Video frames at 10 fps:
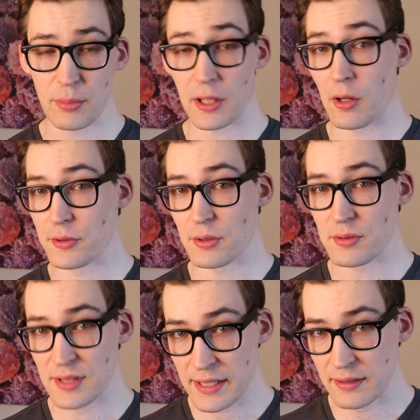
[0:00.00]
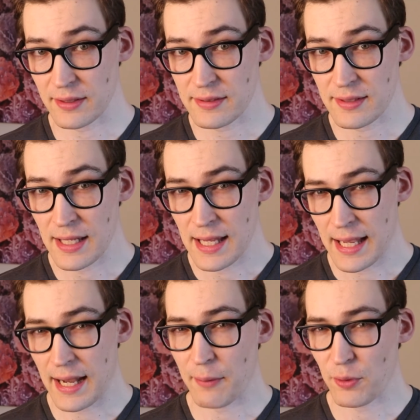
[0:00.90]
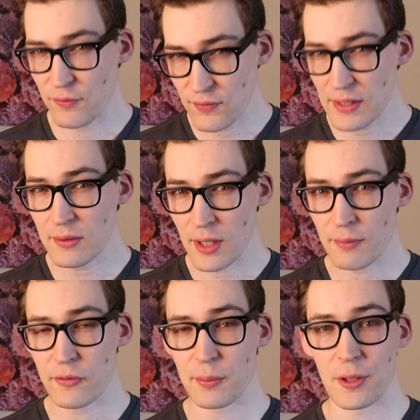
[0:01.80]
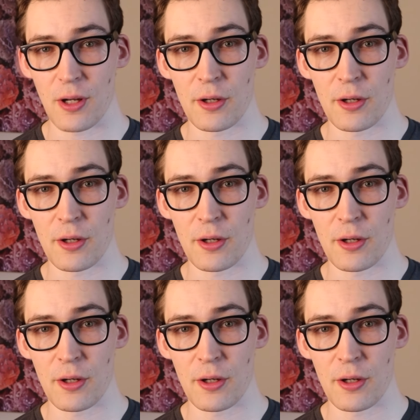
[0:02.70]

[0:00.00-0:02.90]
but also cyclists, and I would feel comfortable